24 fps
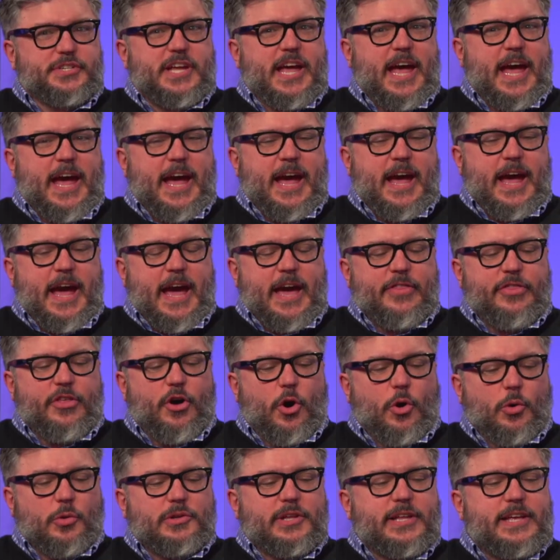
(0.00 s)
gay, and the
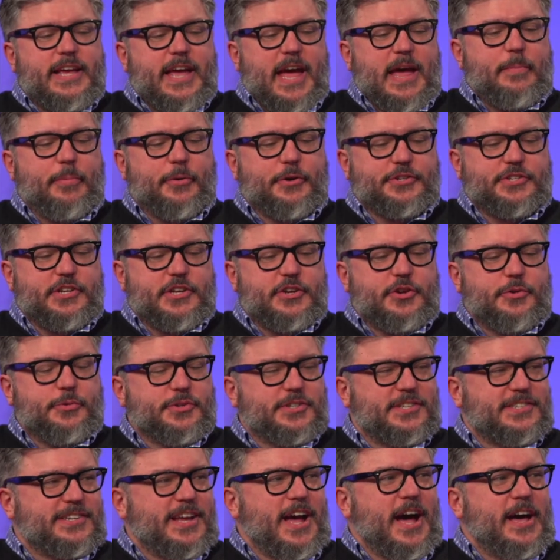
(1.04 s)
only gay person he knew
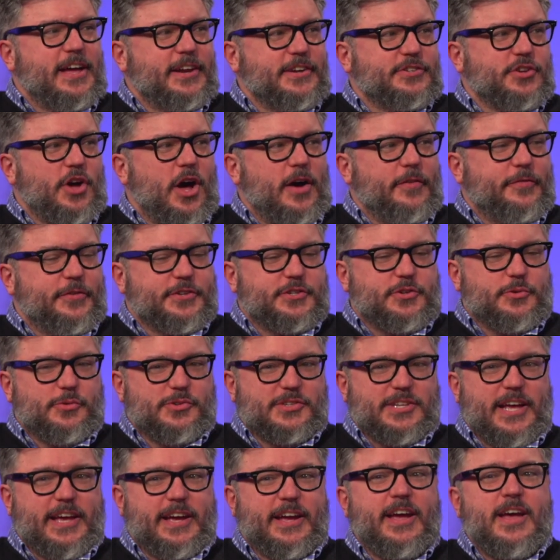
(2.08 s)
was this guy in his office who
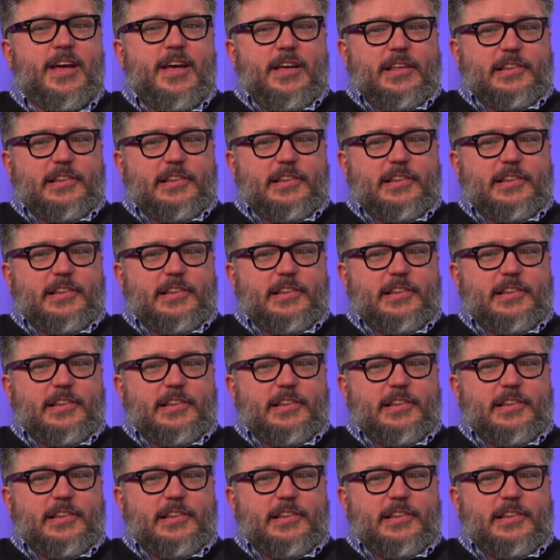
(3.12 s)
was like